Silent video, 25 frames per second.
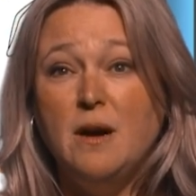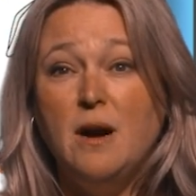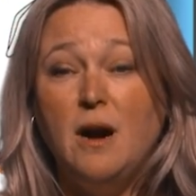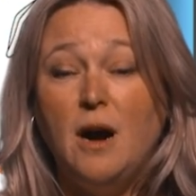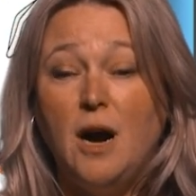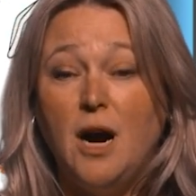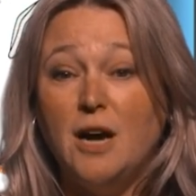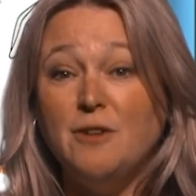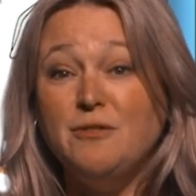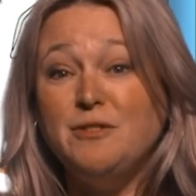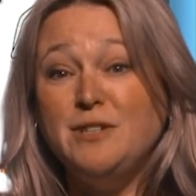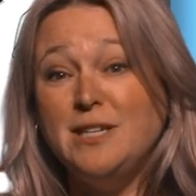
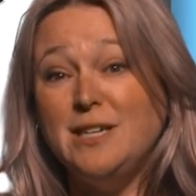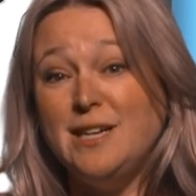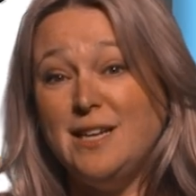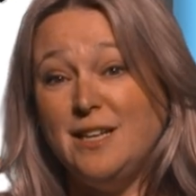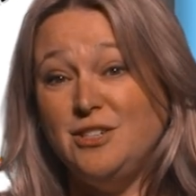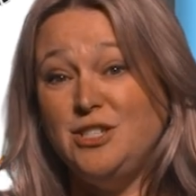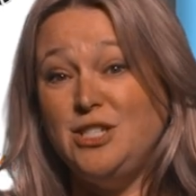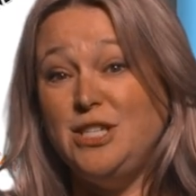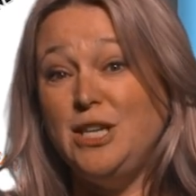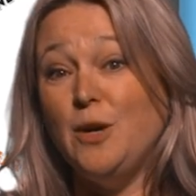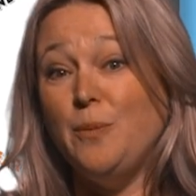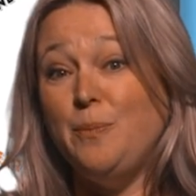Often I'll
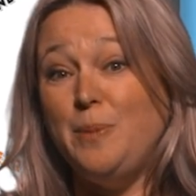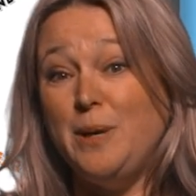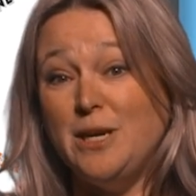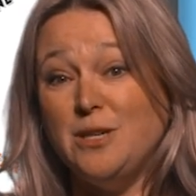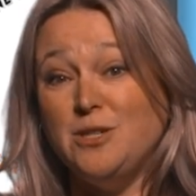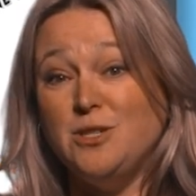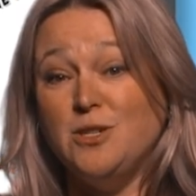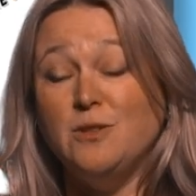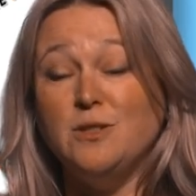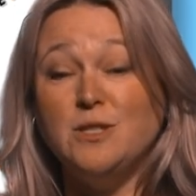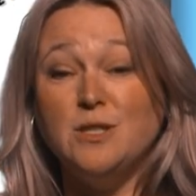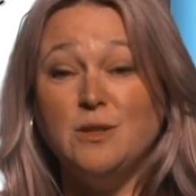share
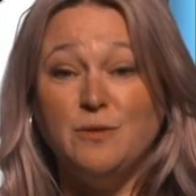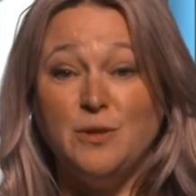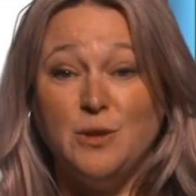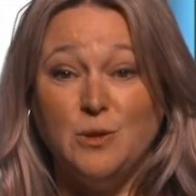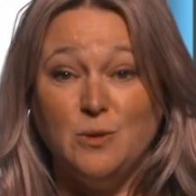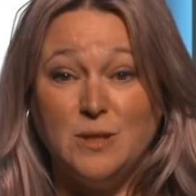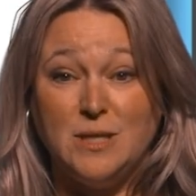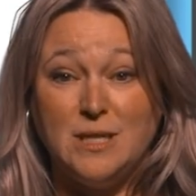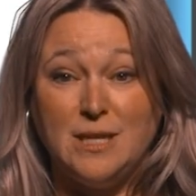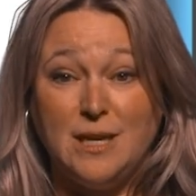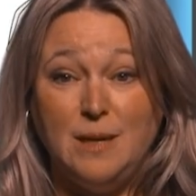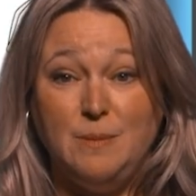pictures of
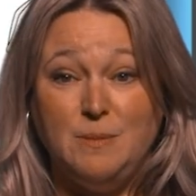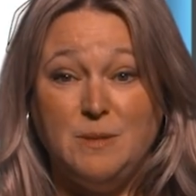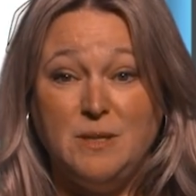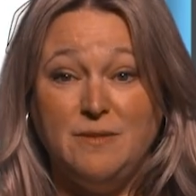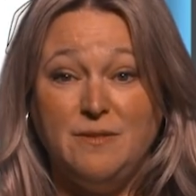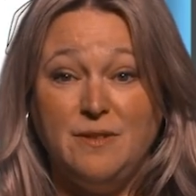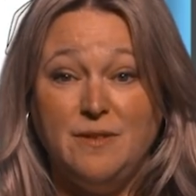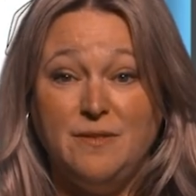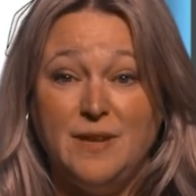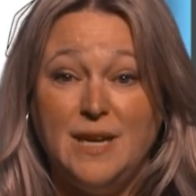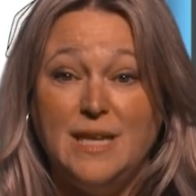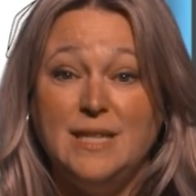those types of
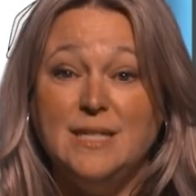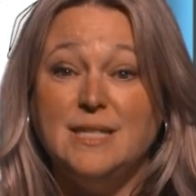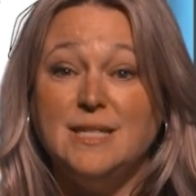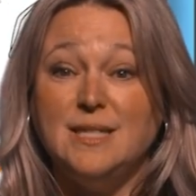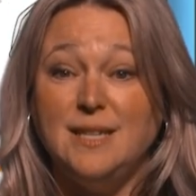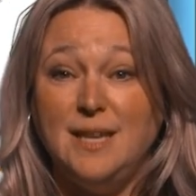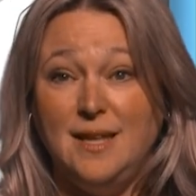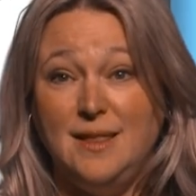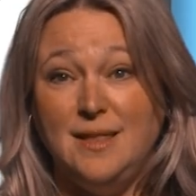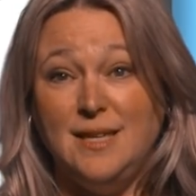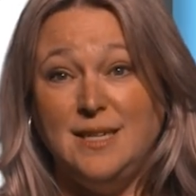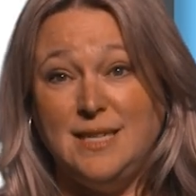events
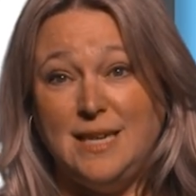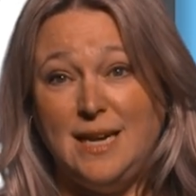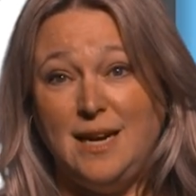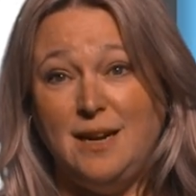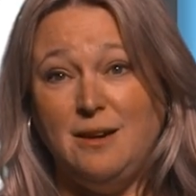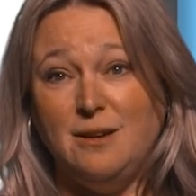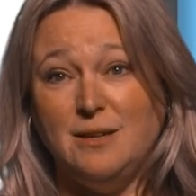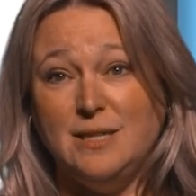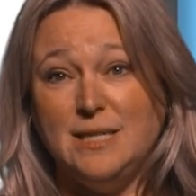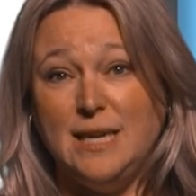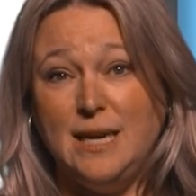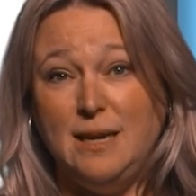in the
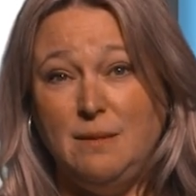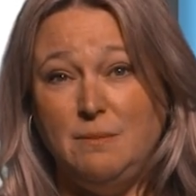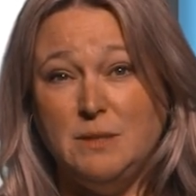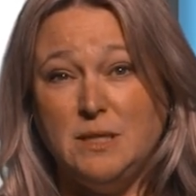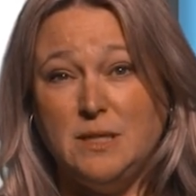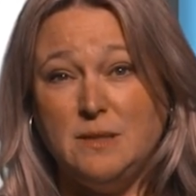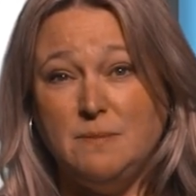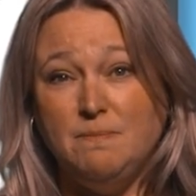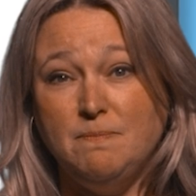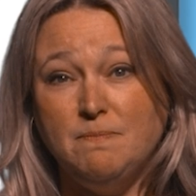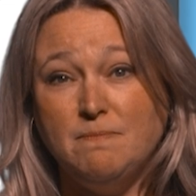Tiger Times.